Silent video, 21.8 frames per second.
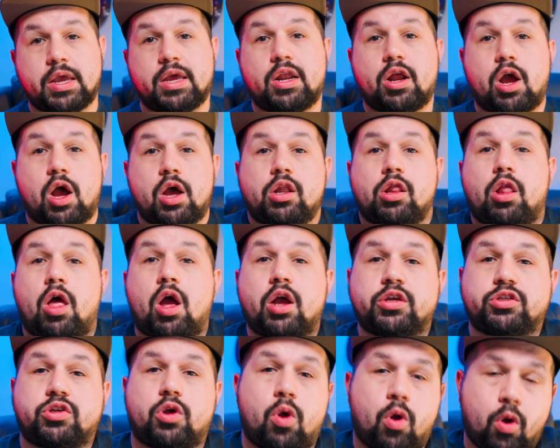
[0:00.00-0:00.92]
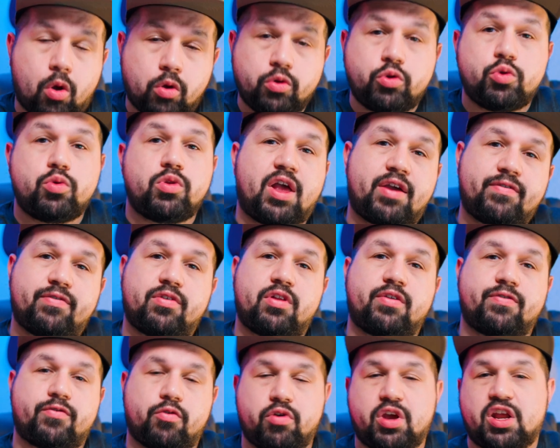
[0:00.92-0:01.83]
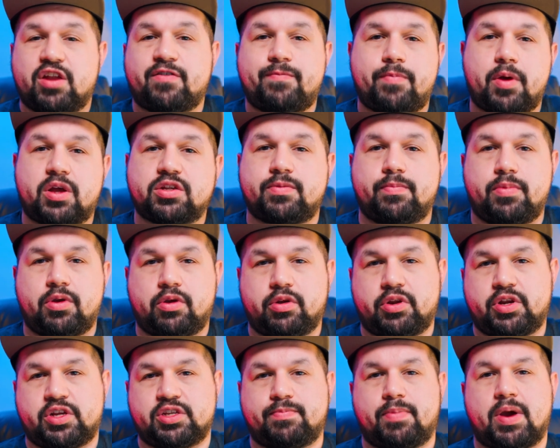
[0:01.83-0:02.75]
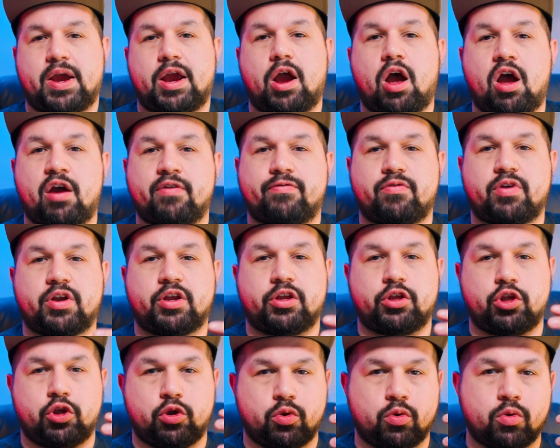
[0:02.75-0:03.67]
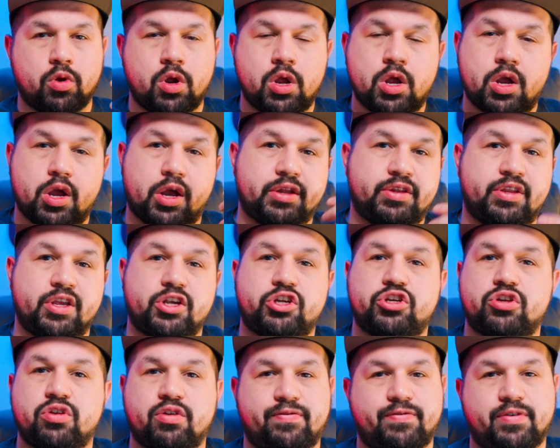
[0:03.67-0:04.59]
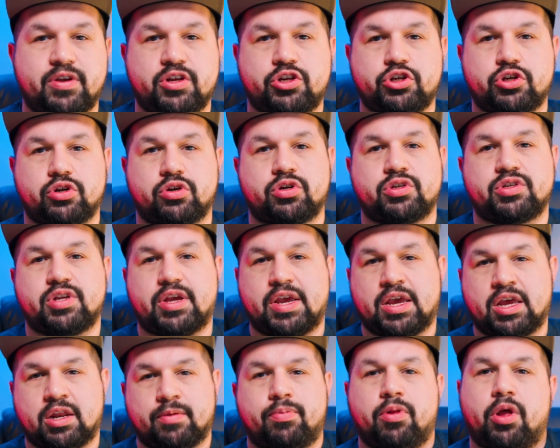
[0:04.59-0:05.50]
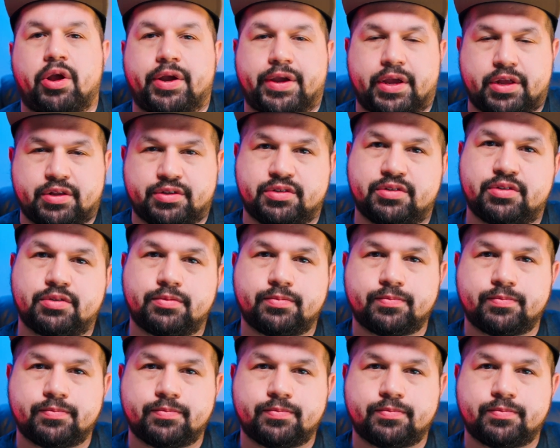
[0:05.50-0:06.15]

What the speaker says: It unlocks a whole new level of creative possibilities by offering you additional features and plugins.